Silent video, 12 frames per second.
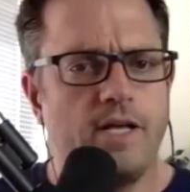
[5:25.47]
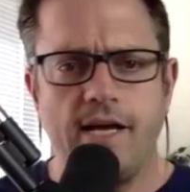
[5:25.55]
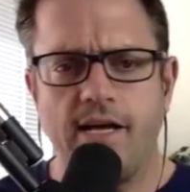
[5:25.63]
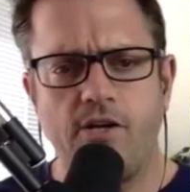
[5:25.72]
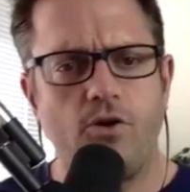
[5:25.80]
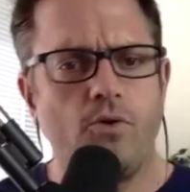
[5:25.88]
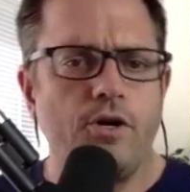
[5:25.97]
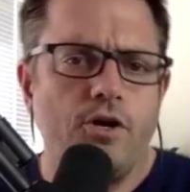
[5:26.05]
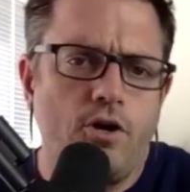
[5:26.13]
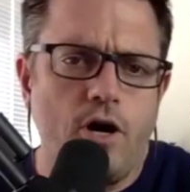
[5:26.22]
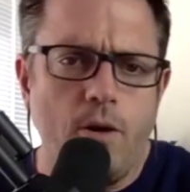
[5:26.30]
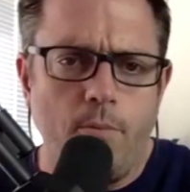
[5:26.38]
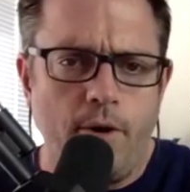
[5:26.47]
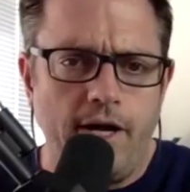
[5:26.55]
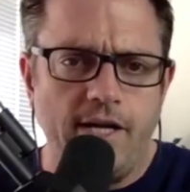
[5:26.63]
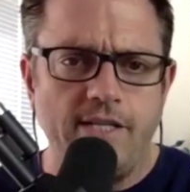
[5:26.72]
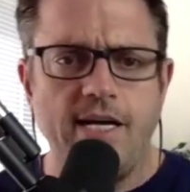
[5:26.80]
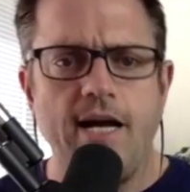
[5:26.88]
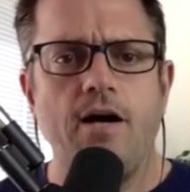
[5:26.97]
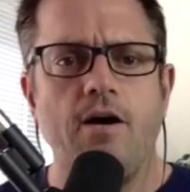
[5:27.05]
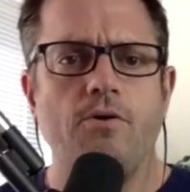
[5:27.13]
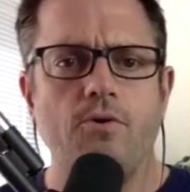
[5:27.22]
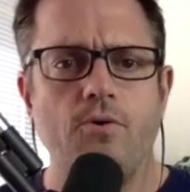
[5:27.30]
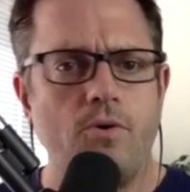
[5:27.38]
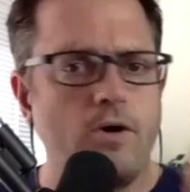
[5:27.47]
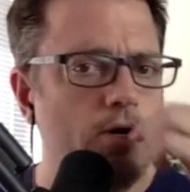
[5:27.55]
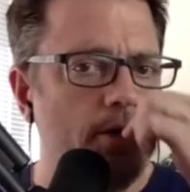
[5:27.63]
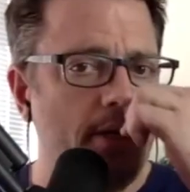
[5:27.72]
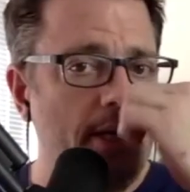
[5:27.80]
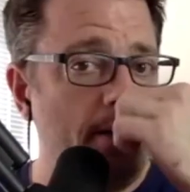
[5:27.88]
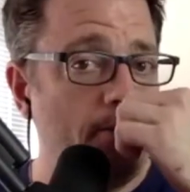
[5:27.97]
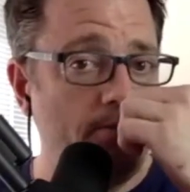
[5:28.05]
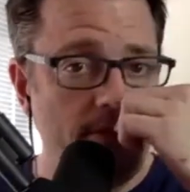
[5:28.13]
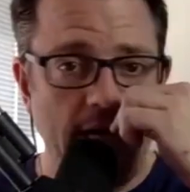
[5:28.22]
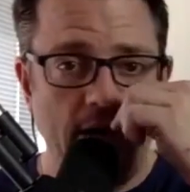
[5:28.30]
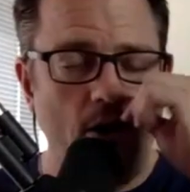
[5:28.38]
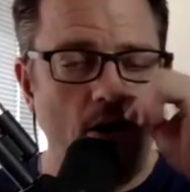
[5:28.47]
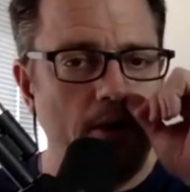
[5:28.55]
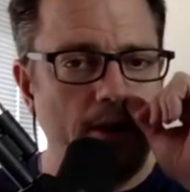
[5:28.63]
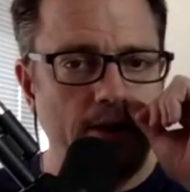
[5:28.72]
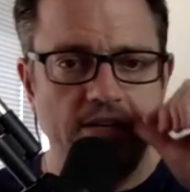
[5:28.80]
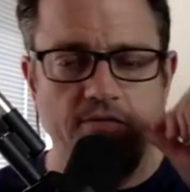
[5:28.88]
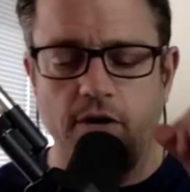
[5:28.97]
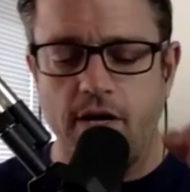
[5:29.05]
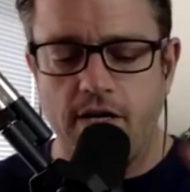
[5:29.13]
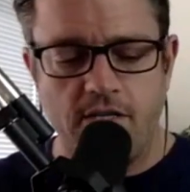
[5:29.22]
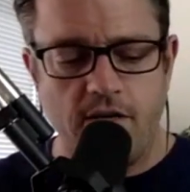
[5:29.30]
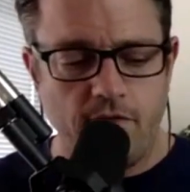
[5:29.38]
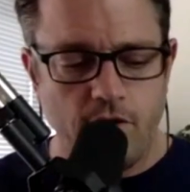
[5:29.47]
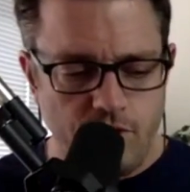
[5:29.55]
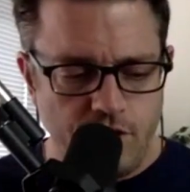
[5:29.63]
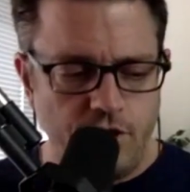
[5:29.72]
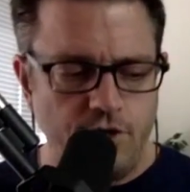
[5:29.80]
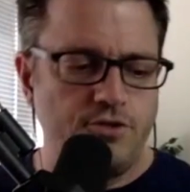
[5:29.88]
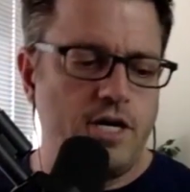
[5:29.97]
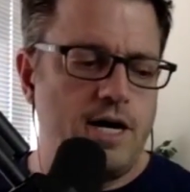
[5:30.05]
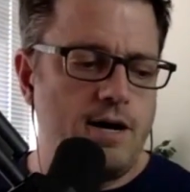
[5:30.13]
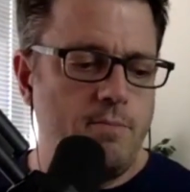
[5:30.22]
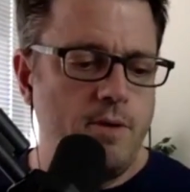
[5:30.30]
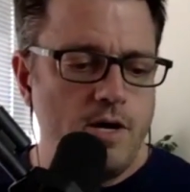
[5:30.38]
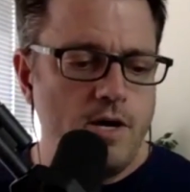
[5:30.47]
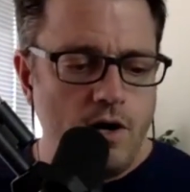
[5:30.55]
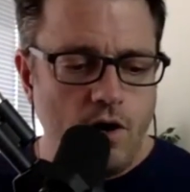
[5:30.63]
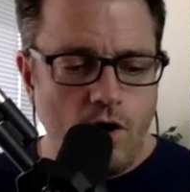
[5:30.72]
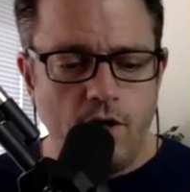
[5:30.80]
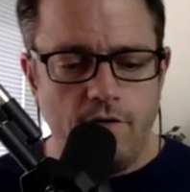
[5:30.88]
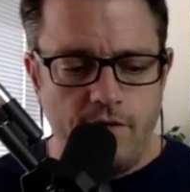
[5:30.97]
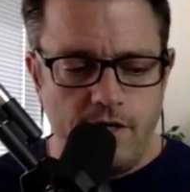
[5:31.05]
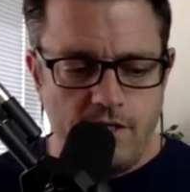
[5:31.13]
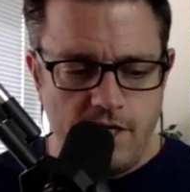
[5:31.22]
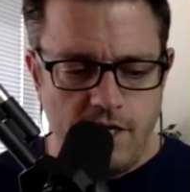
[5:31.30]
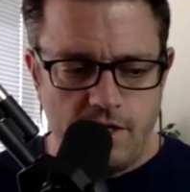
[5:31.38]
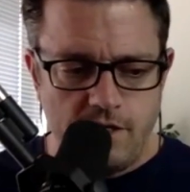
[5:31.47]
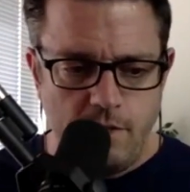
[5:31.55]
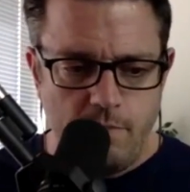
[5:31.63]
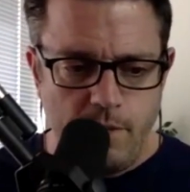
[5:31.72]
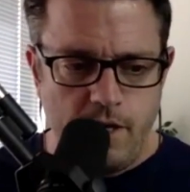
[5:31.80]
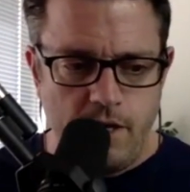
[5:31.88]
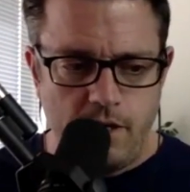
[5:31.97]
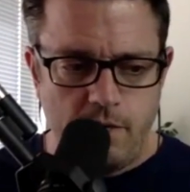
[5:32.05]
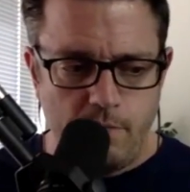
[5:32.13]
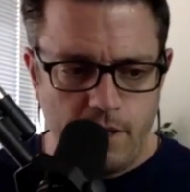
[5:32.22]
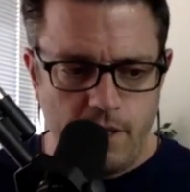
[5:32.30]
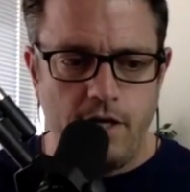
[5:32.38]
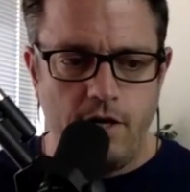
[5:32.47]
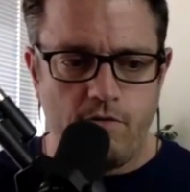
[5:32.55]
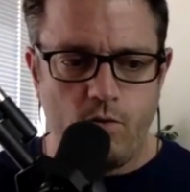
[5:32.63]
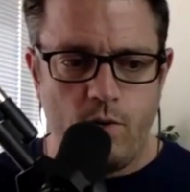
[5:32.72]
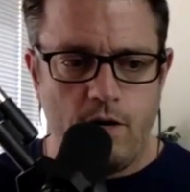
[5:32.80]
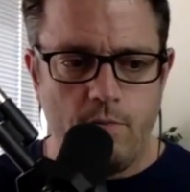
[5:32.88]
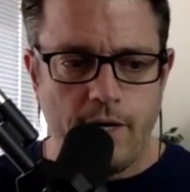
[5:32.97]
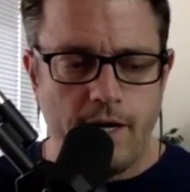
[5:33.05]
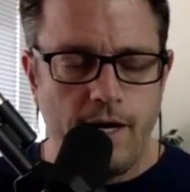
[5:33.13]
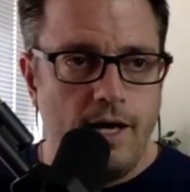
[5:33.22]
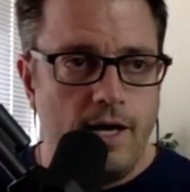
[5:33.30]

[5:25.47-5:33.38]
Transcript: Like, or your car breaking down, or, you know, all the different kind of stuff, losing your job, all of these things can be completely overwhelming.